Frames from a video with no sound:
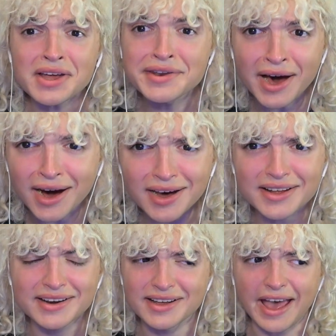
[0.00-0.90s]

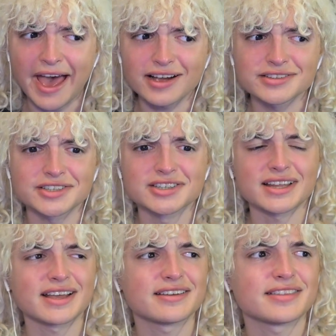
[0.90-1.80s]
non-actor,
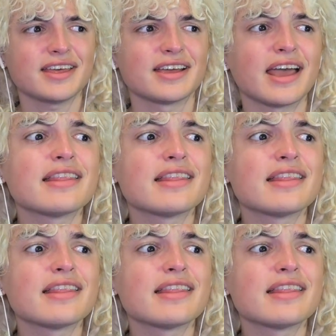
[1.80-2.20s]
like, thing.